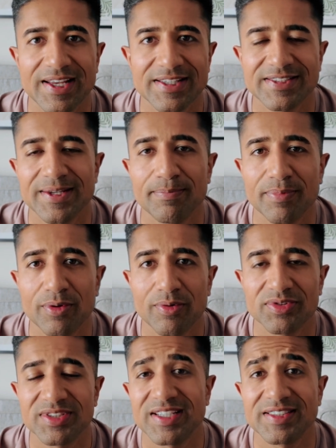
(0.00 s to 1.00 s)
A
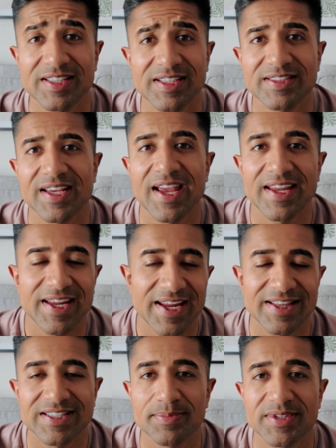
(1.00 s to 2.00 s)
simple 16 to 8
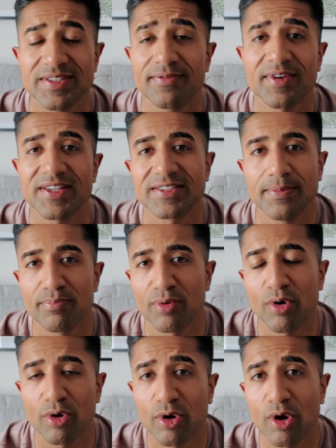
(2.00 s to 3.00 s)
intermittent fasting
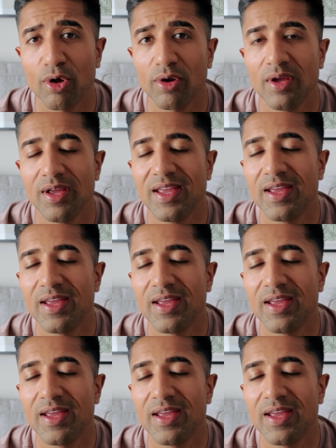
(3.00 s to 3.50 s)
protocol,